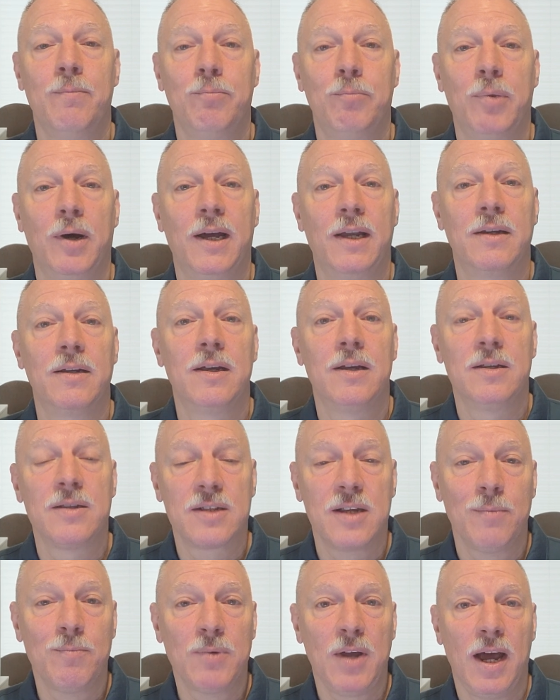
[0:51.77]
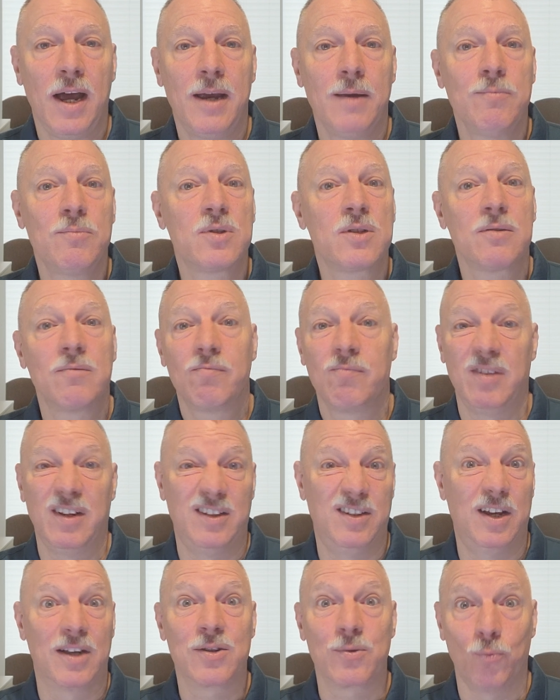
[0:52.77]
But sometimes
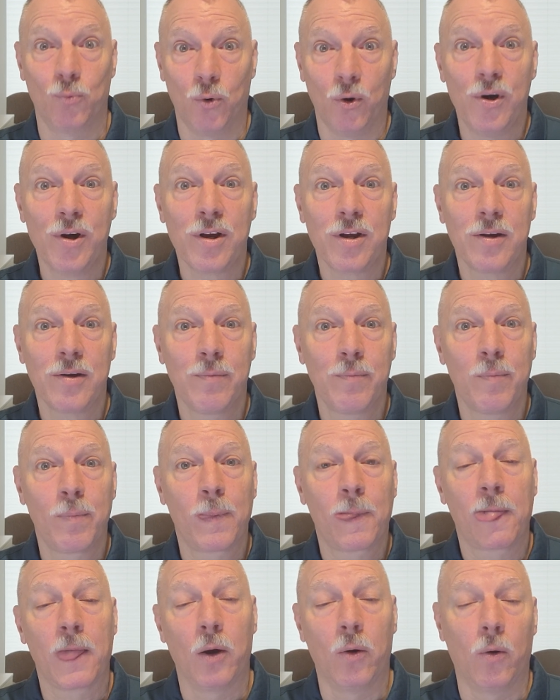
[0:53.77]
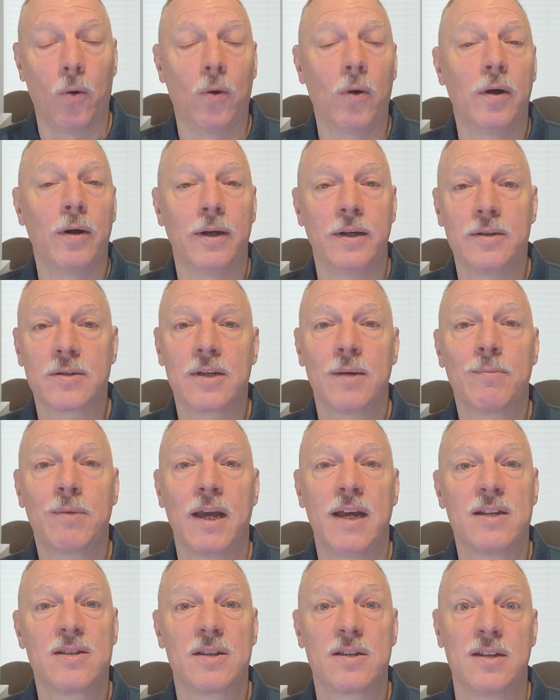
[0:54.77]
it doesn't work, or in some
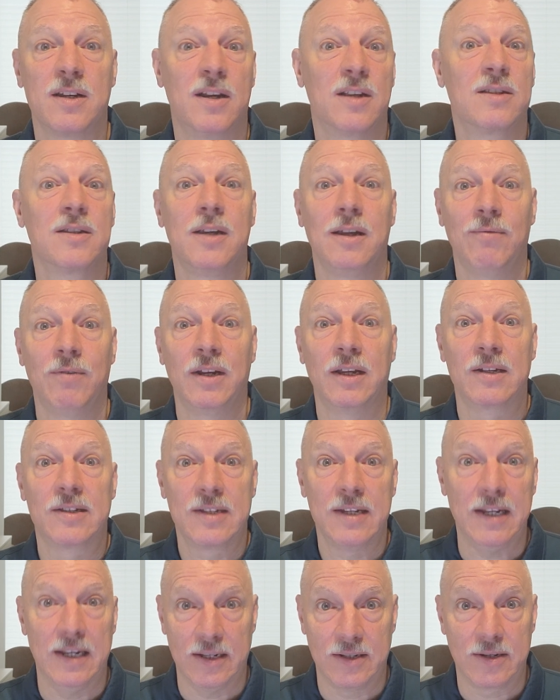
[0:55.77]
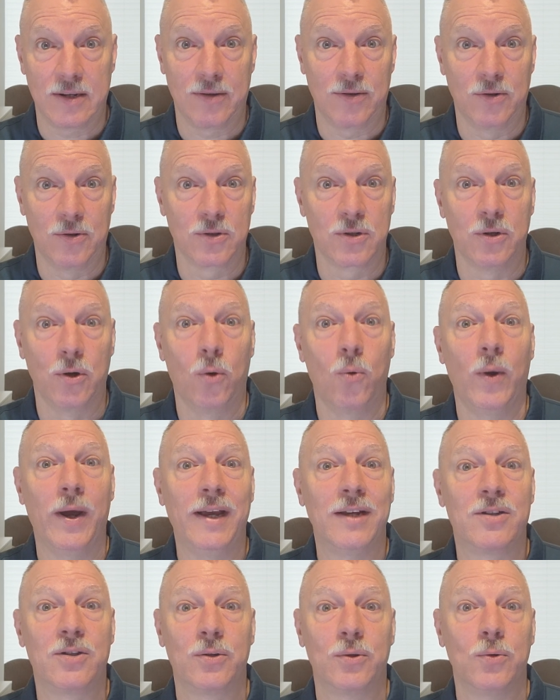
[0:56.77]
cases it doesn't even exist. There's no
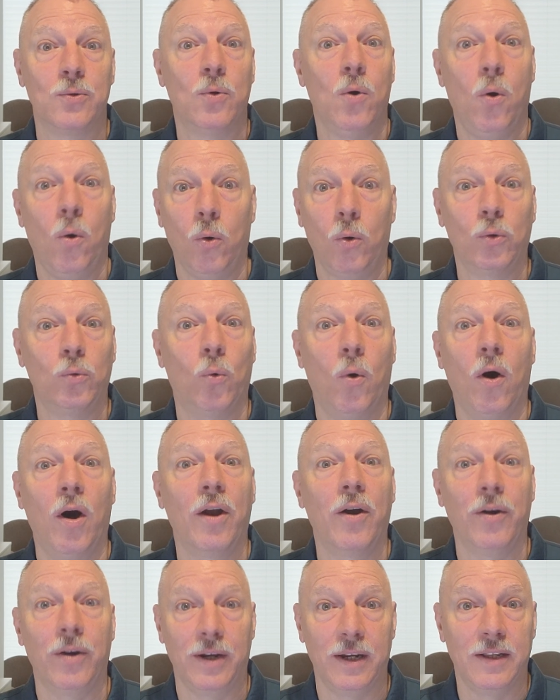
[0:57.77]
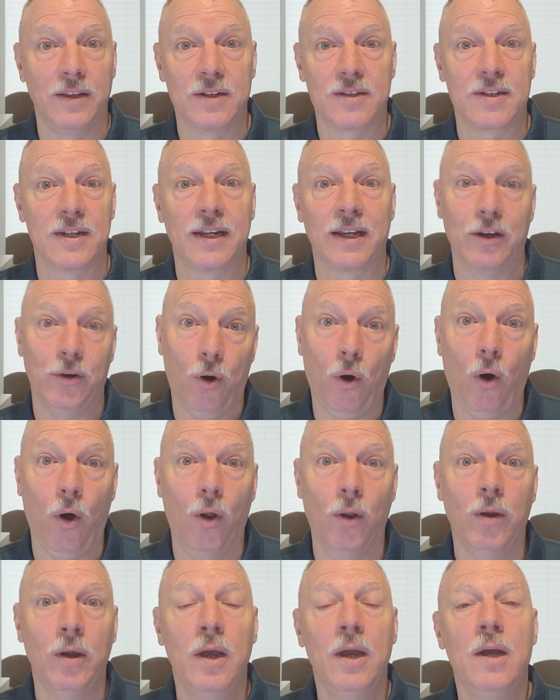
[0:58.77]
way to hold water in the sink at
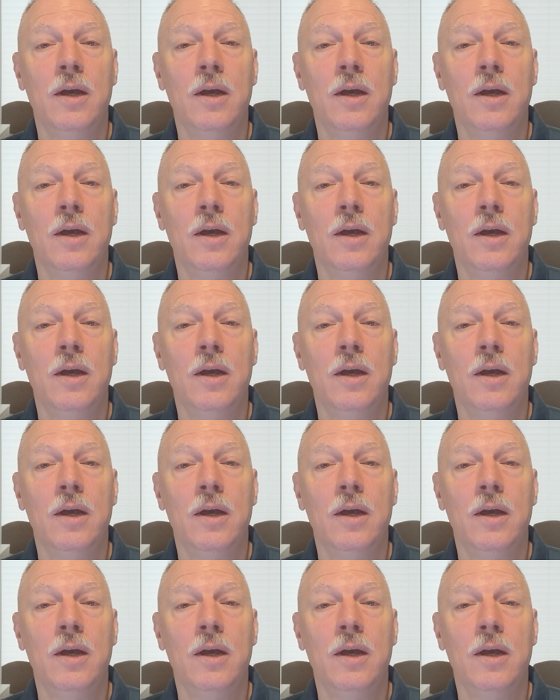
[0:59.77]
all.